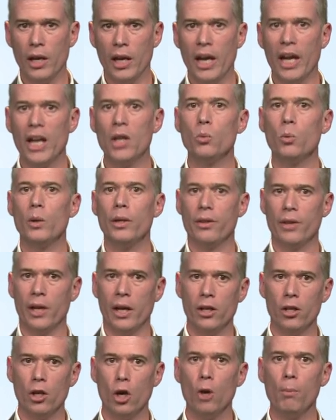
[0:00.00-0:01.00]
and we
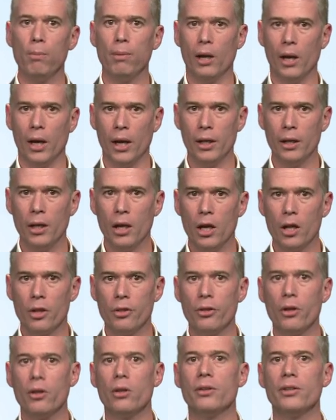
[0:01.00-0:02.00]
then apply
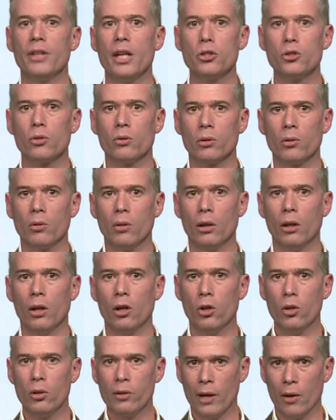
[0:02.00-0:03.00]
the natural
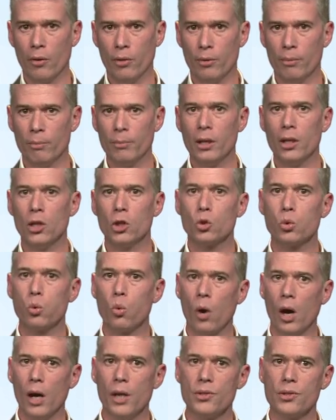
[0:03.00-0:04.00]
logarithm
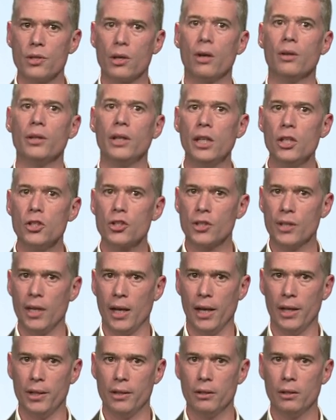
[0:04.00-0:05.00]
twice on each
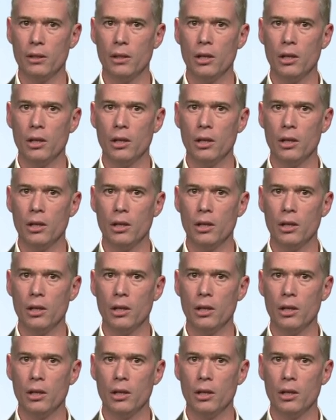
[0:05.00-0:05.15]
side.